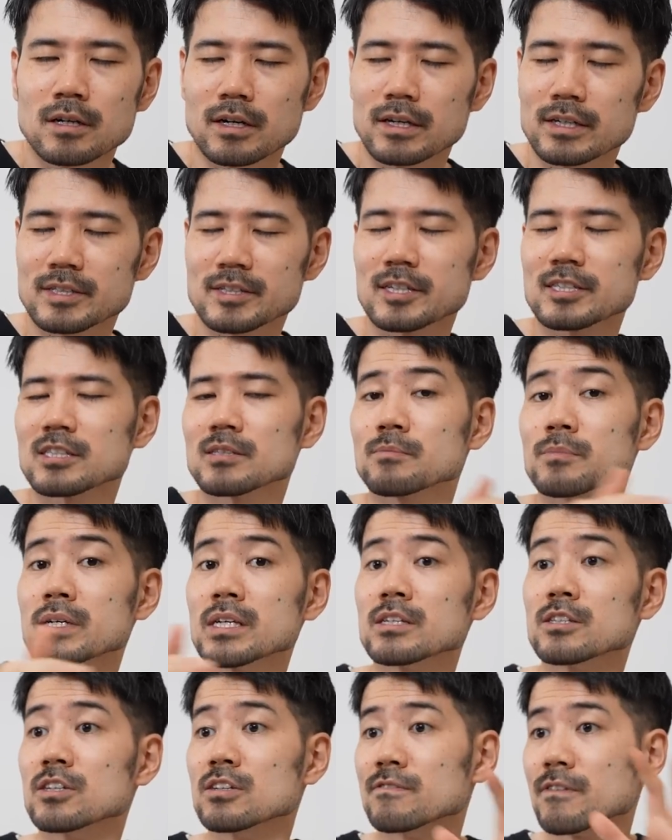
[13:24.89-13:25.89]
it doesn't
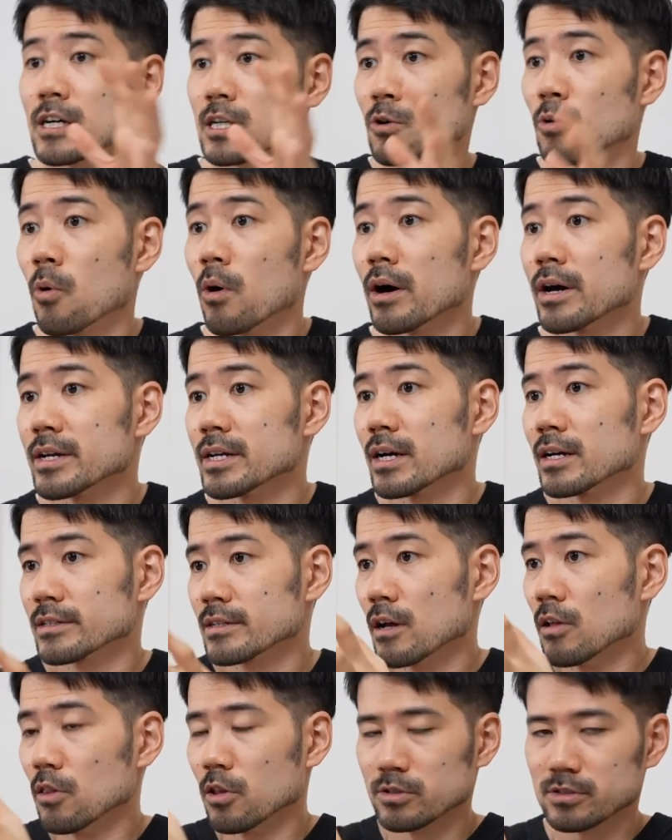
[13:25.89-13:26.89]
mean you've acquired
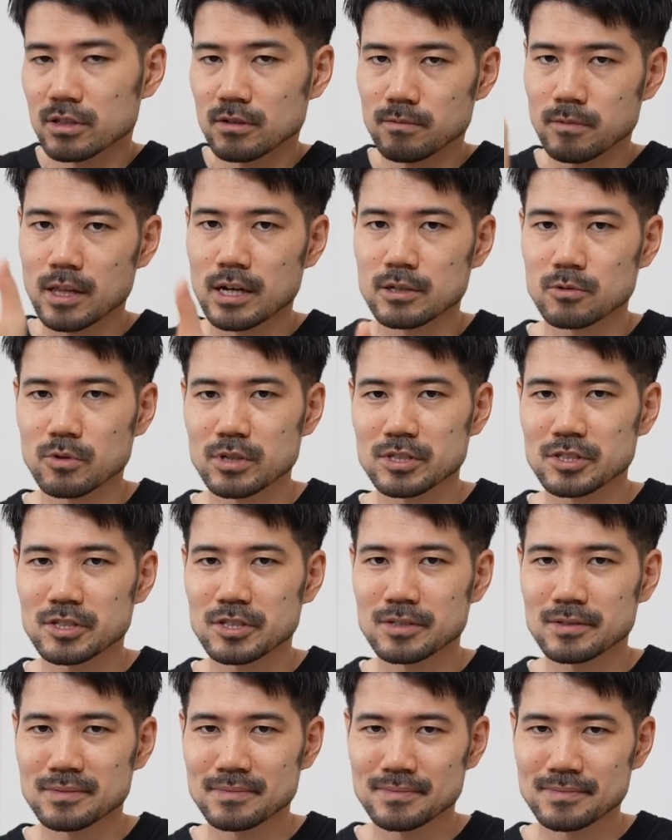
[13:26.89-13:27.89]
a lot of
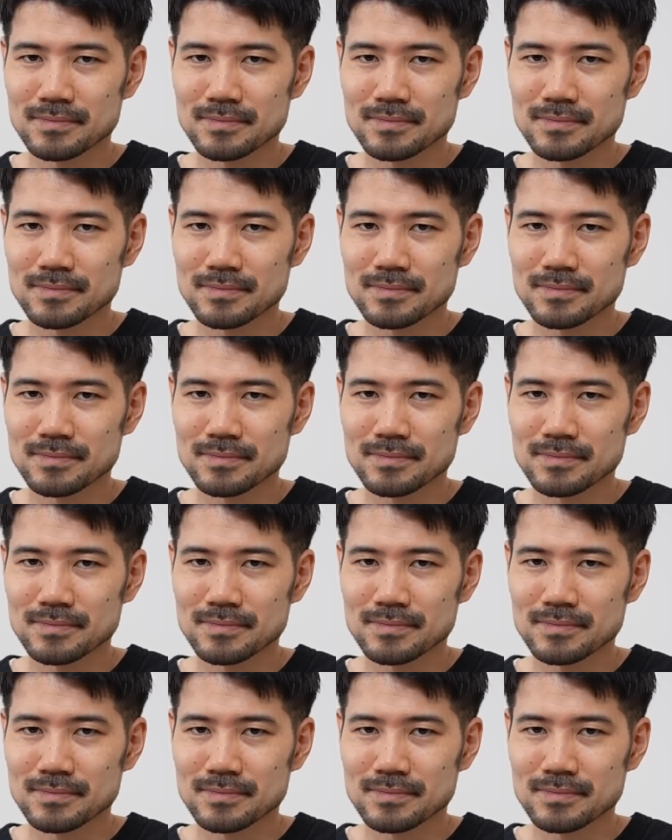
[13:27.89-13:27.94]
language.